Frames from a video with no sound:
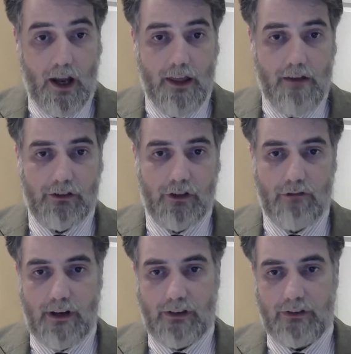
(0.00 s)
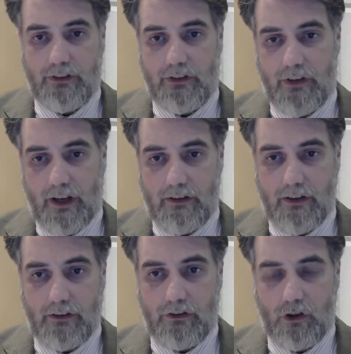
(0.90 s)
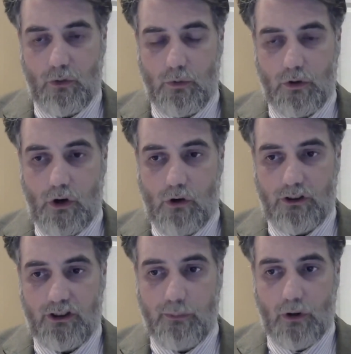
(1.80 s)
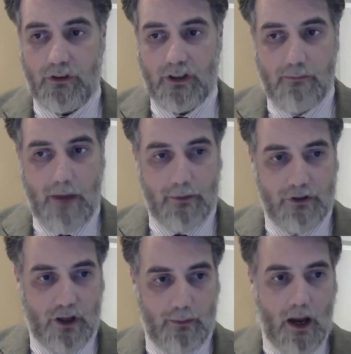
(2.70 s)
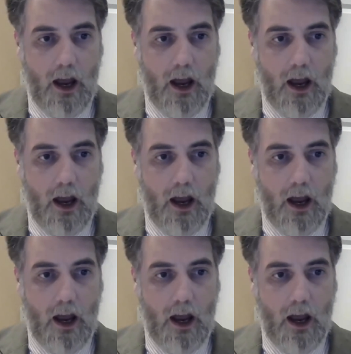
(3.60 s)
there is no reason to think that the two will correspond in membership.